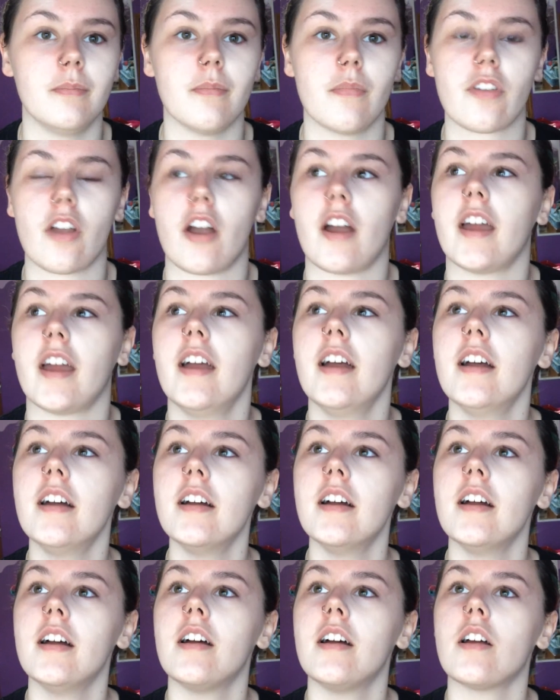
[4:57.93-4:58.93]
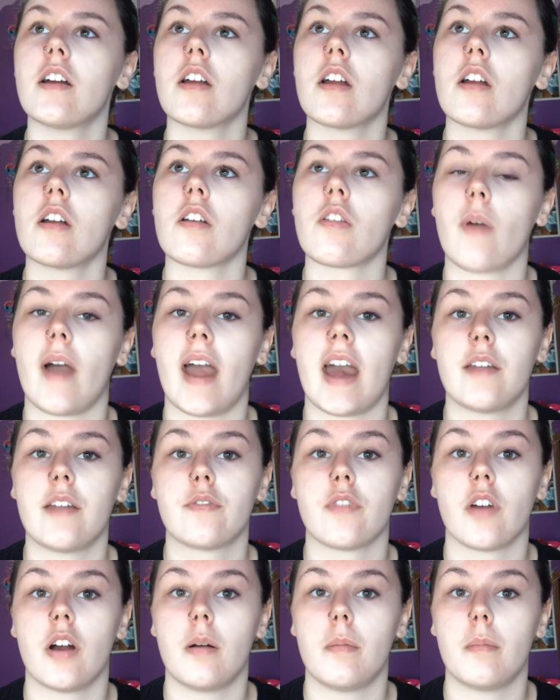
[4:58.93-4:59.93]
sorry, So I had
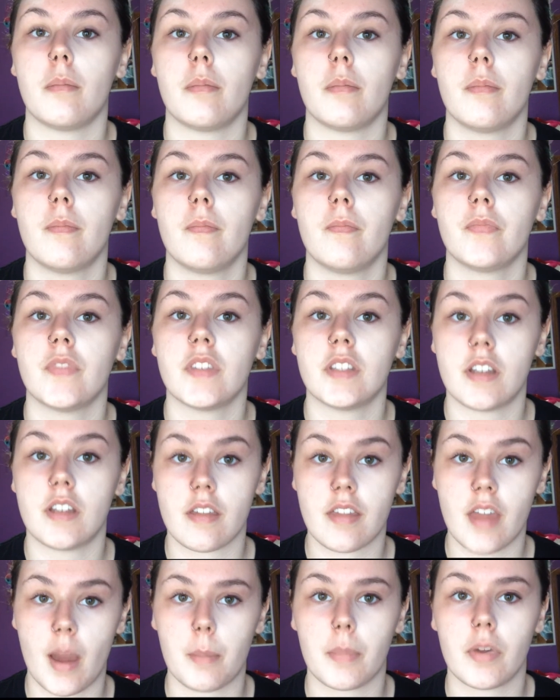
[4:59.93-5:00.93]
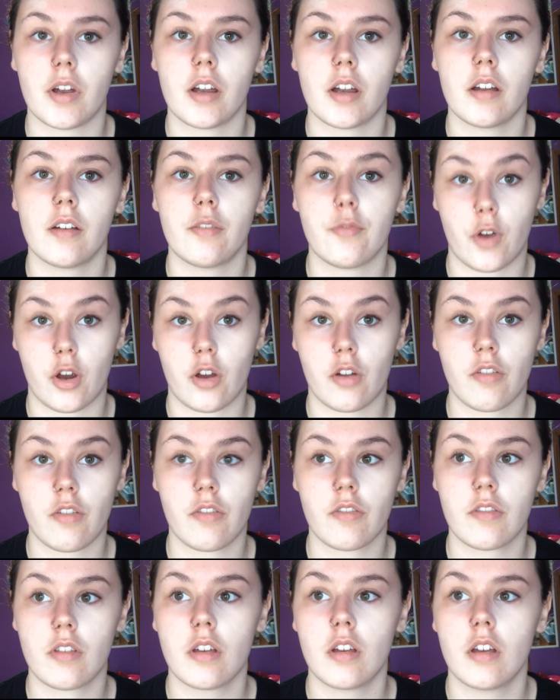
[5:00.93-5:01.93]
from December
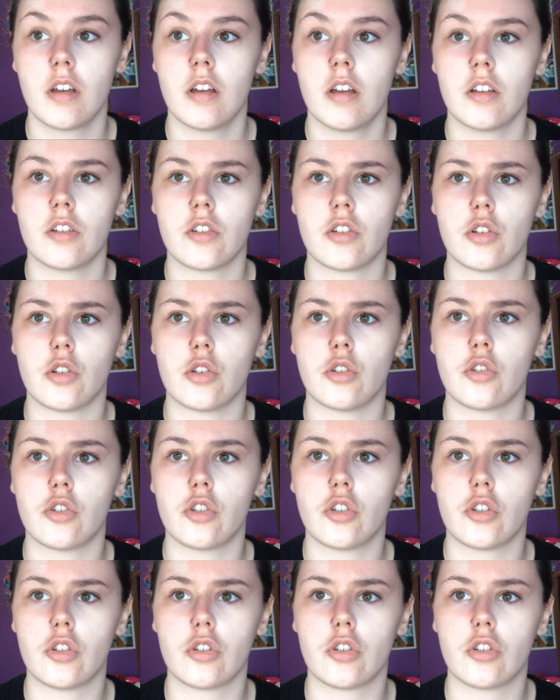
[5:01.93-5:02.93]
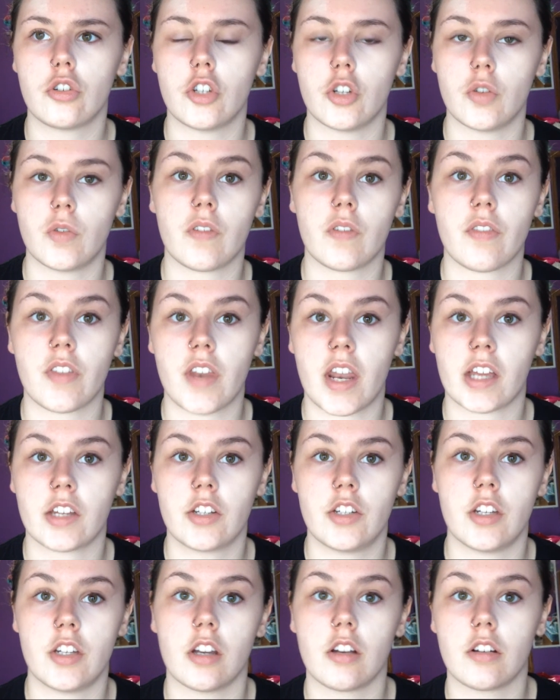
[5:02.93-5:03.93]
first to June of the
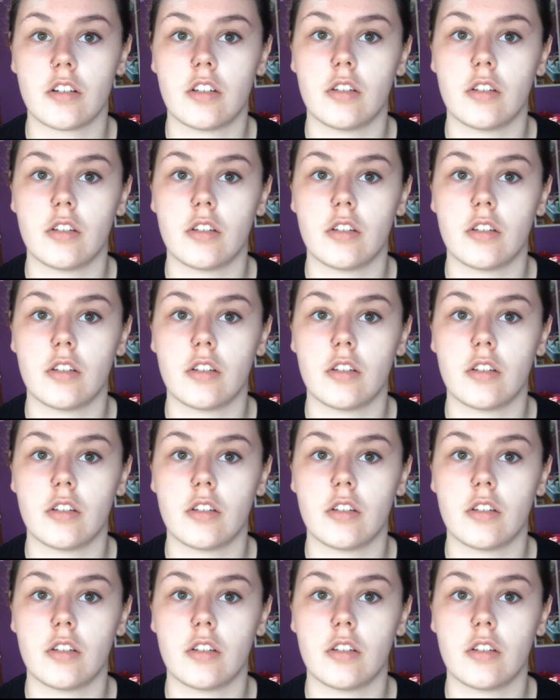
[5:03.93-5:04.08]
next year